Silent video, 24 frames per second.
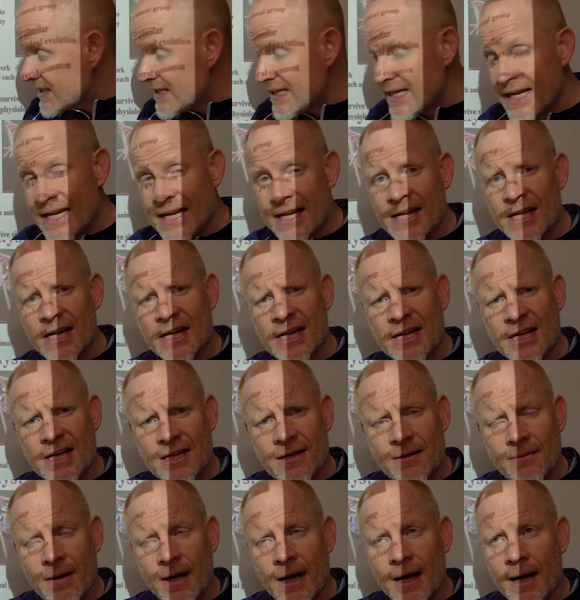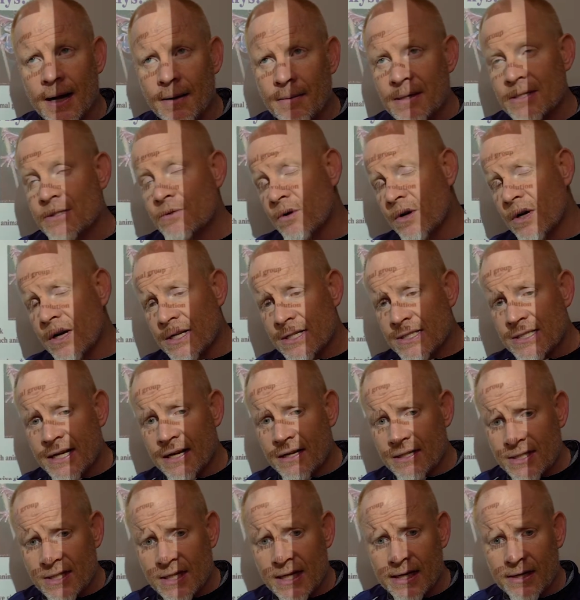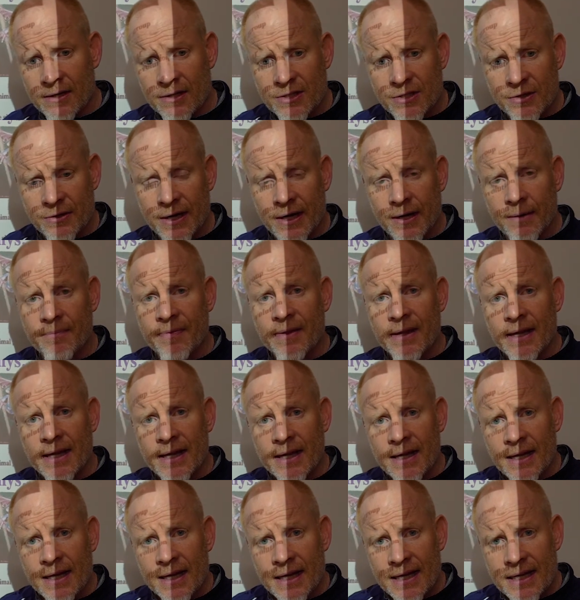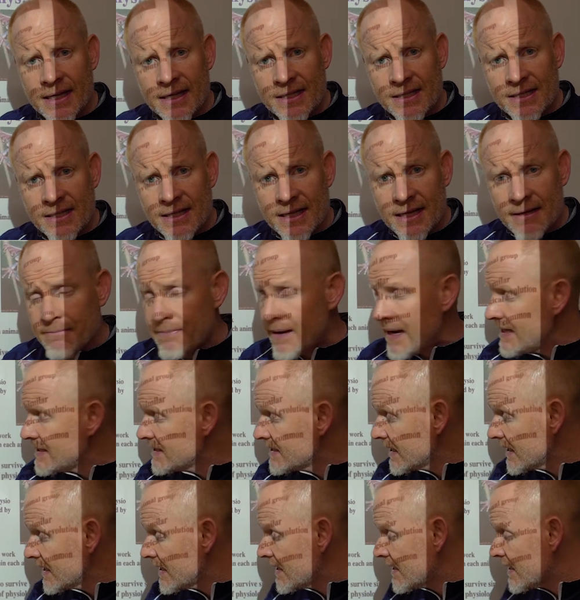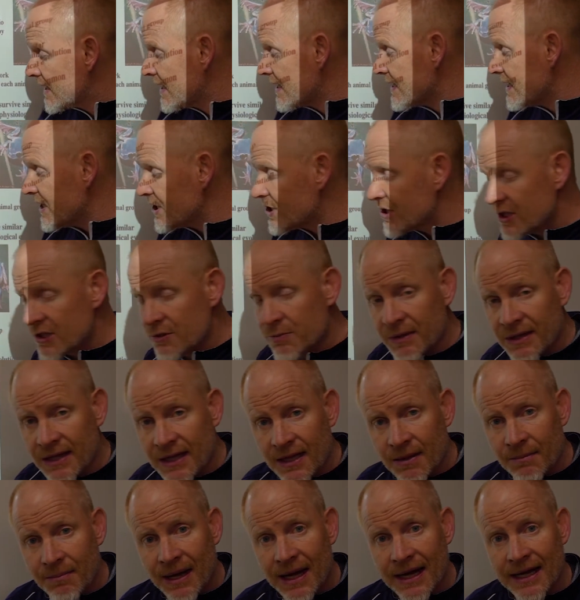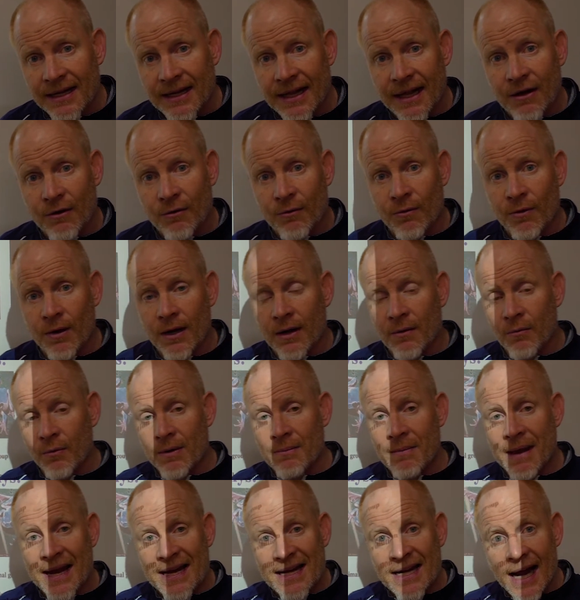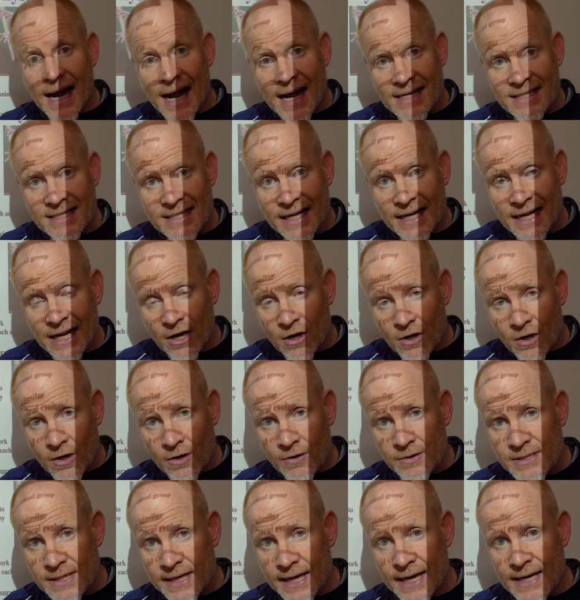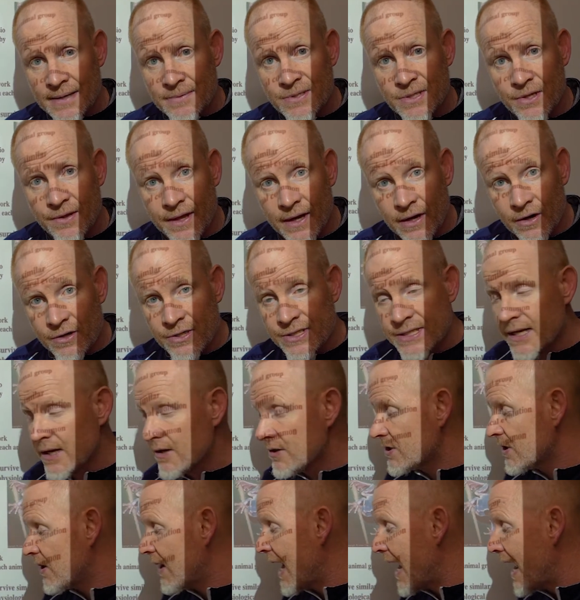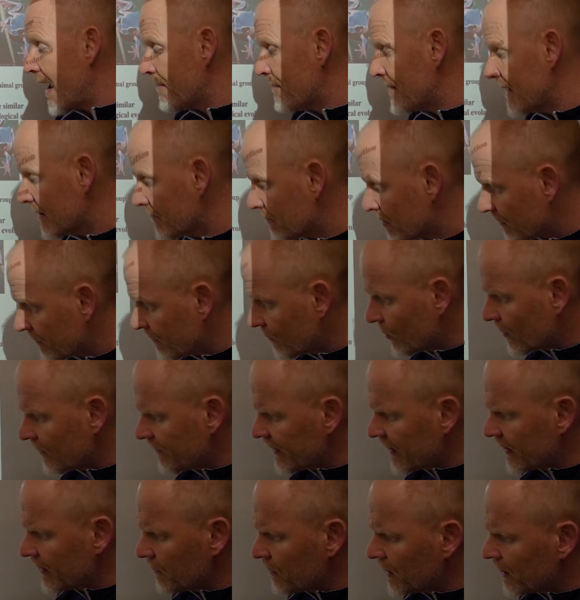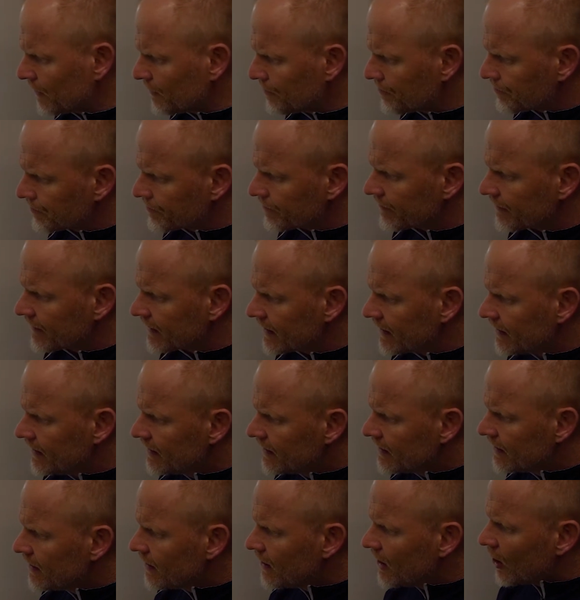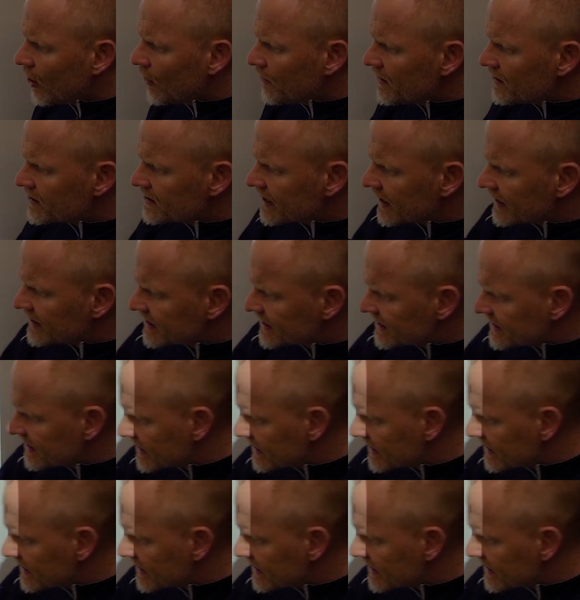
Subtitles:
the, as we're going to see a slide or two here, is the basic conditions within the body that are, remain constant at all times, so that our cells are happy and perform very well. Homeostasis